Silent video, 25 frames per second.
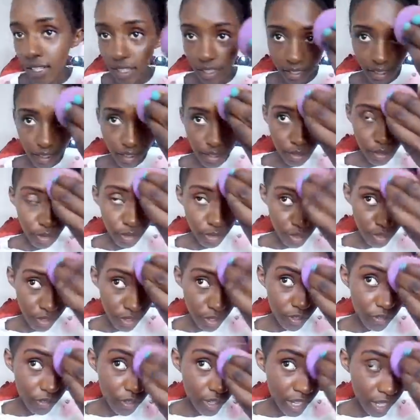so
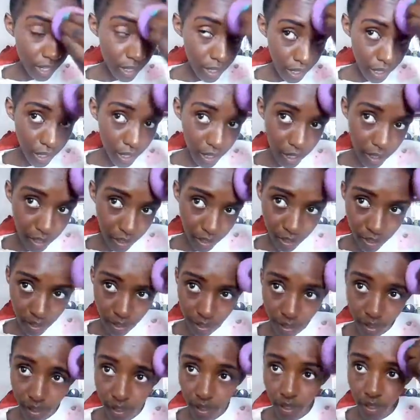far I
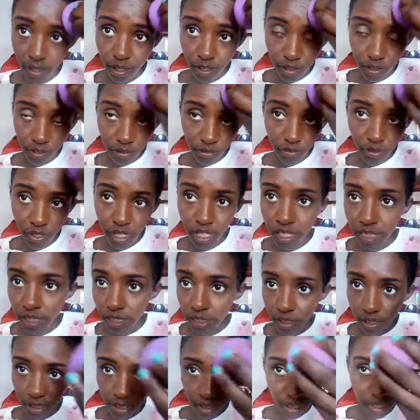
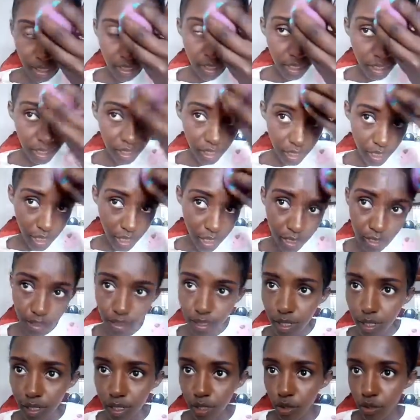feel he has
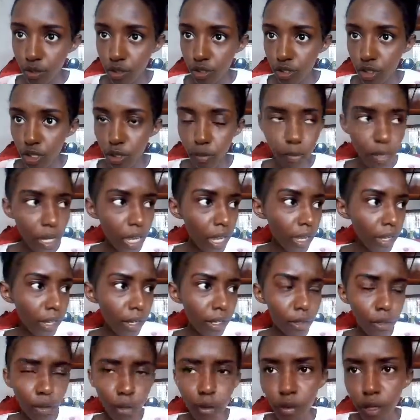done a good job, but I
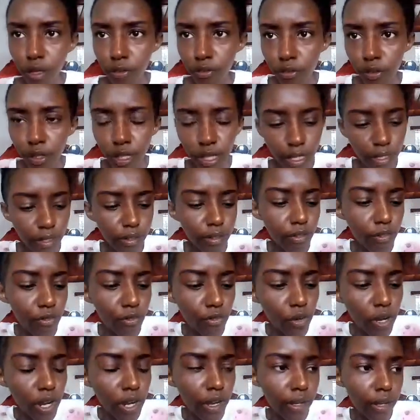don't know, I feel like the
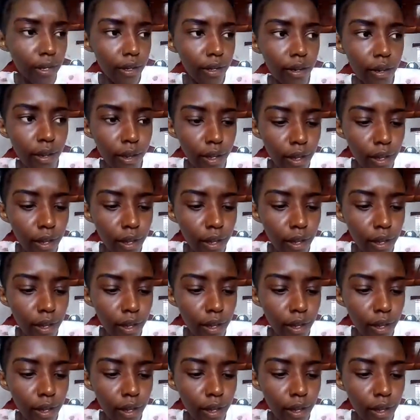forehead,